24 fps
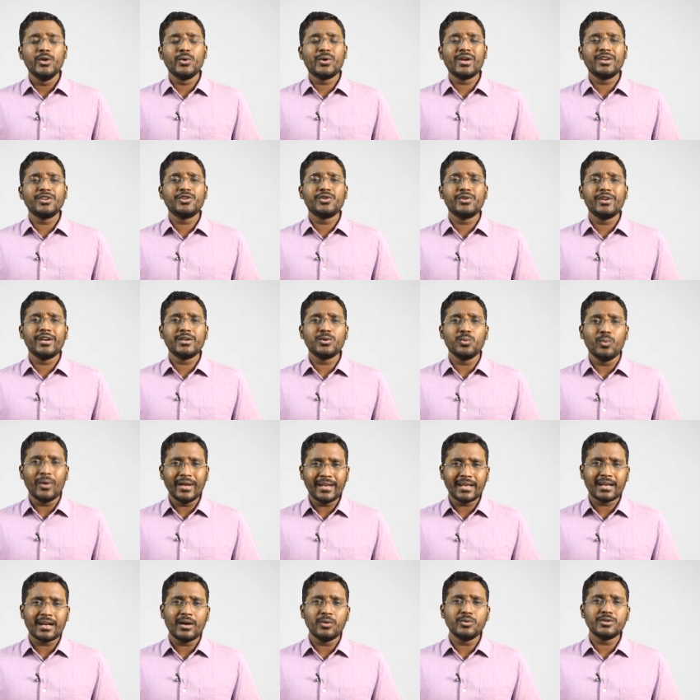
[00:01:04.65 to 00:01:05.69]
You can create
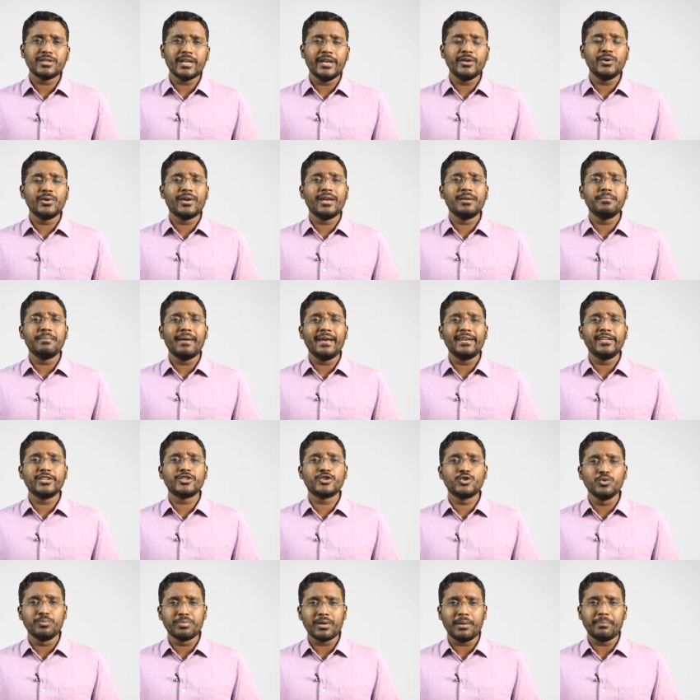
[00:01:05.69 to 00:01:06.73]
one account and you can
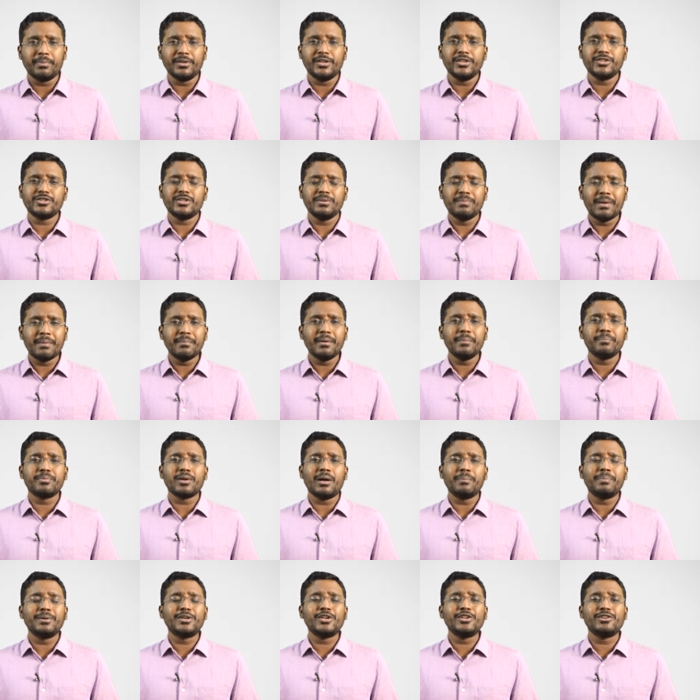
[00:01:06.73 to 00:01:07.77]
manage two properties. Remember,
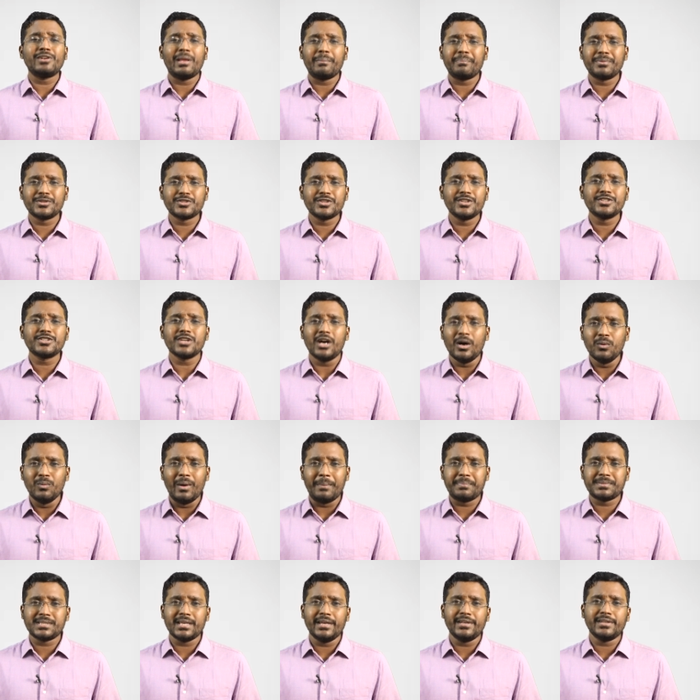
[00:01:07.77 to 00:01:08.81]
property represents a
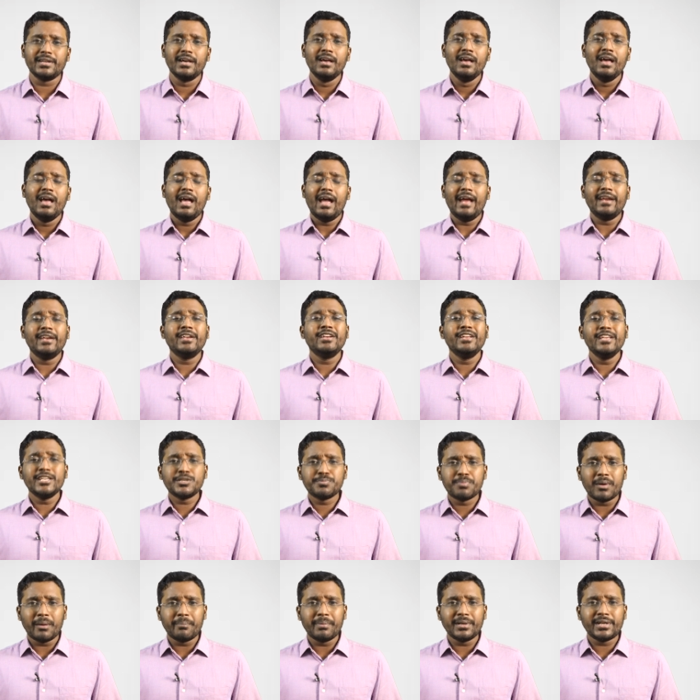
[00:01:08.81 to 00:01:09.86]
website. And in
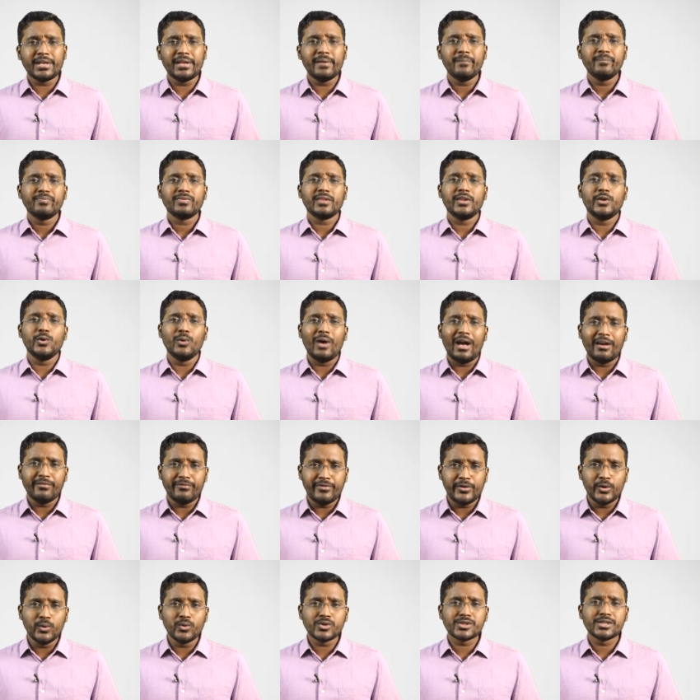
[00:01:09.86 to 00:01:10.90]
each property, you
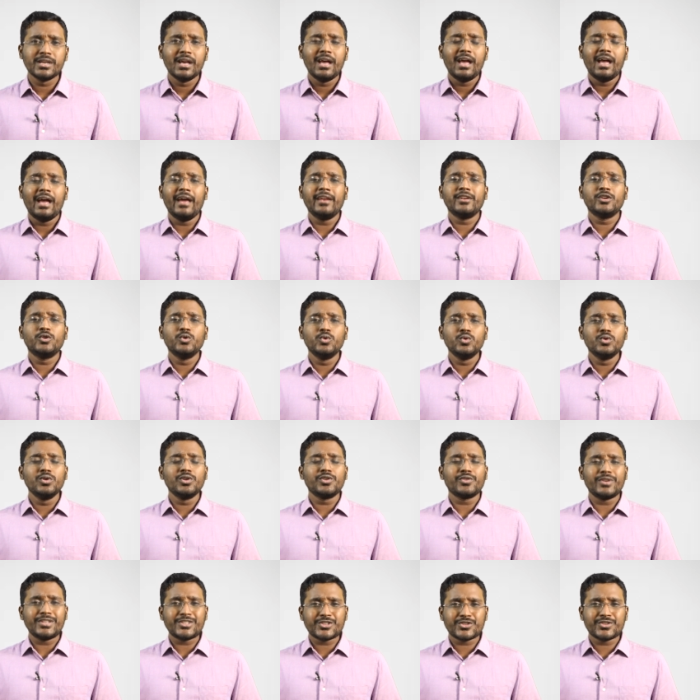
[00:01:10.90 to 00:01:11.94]
have views and Google
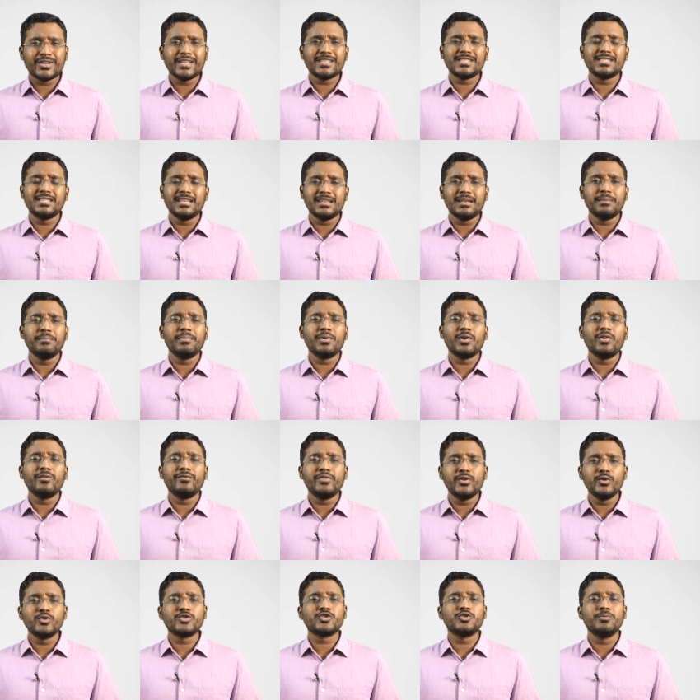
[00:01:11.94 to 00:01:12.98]
restricts the number
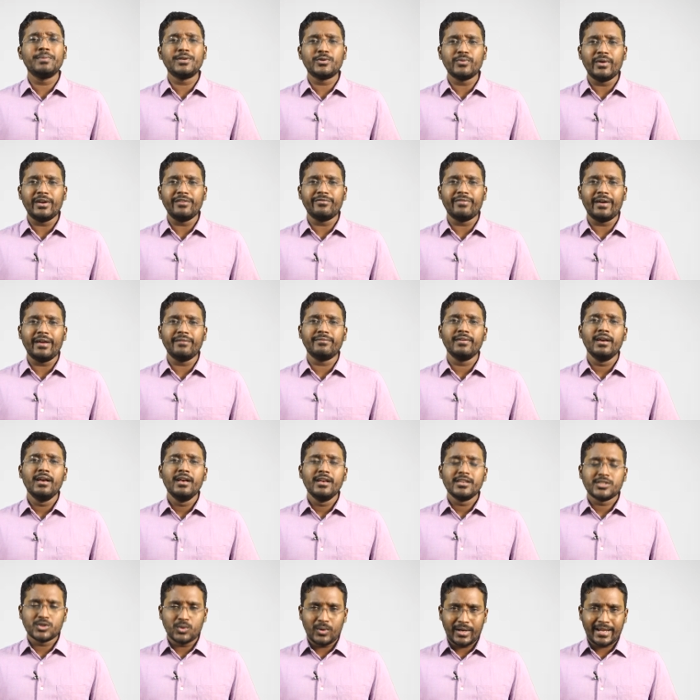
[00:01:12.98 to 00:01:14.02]
of views to be 25.
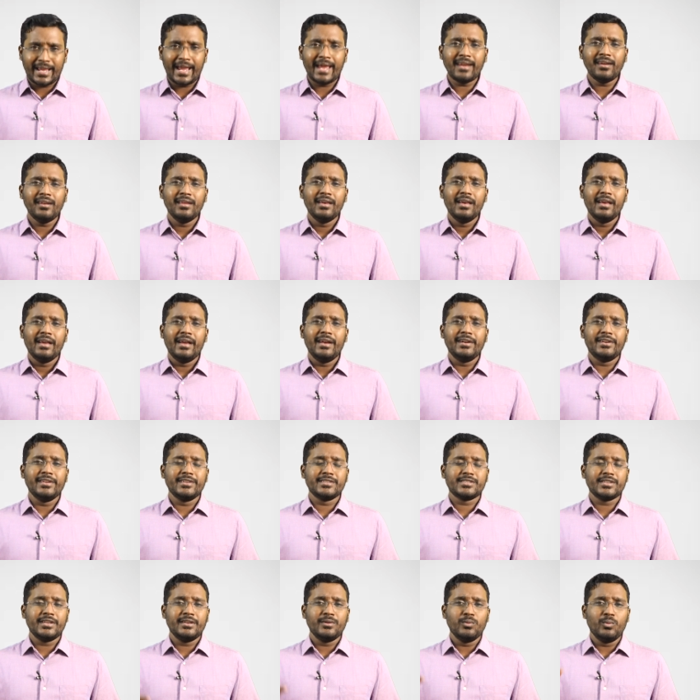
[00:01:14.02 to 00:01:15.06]
So again, it
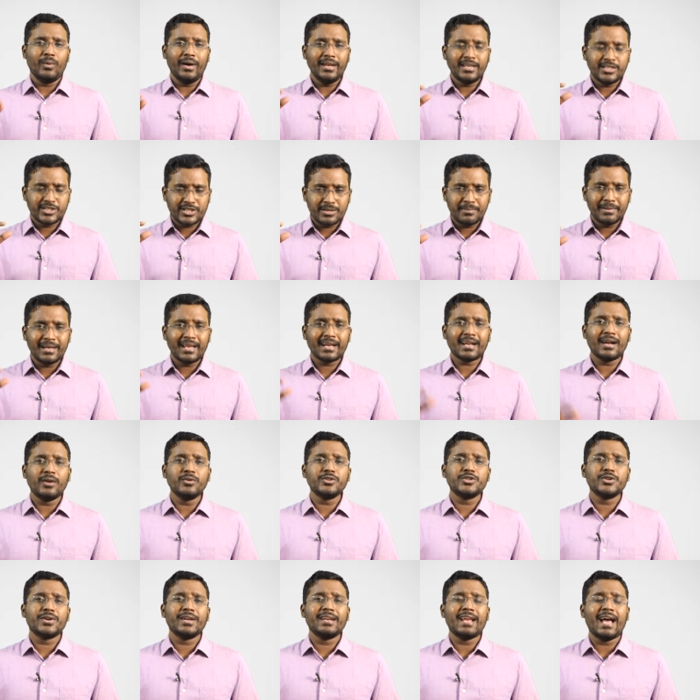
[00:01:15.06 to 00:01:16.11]
is in one Gmail
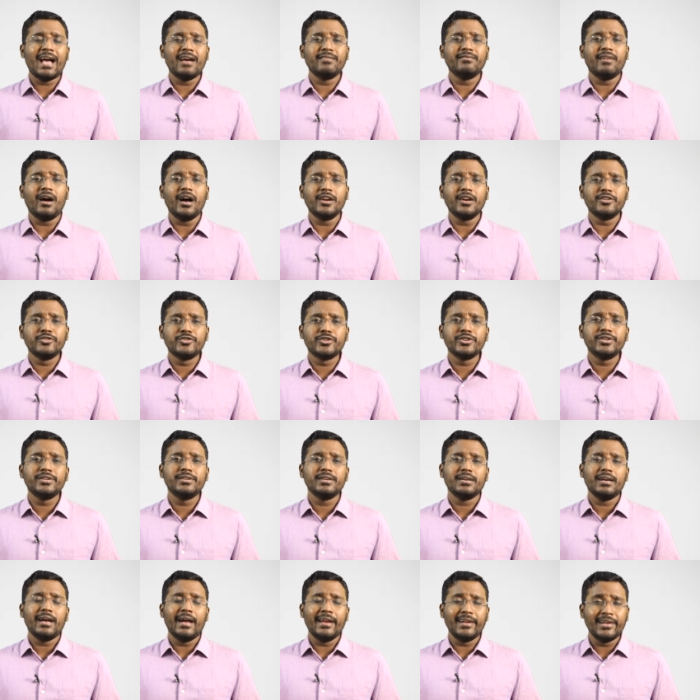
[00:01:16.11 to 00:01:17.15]
account, you can have
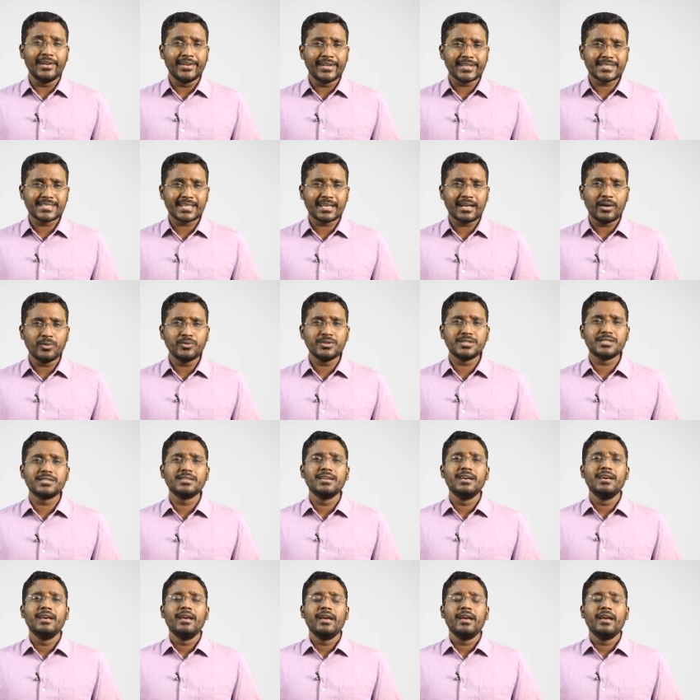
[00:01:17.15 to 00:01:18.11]
100 analytics accounts.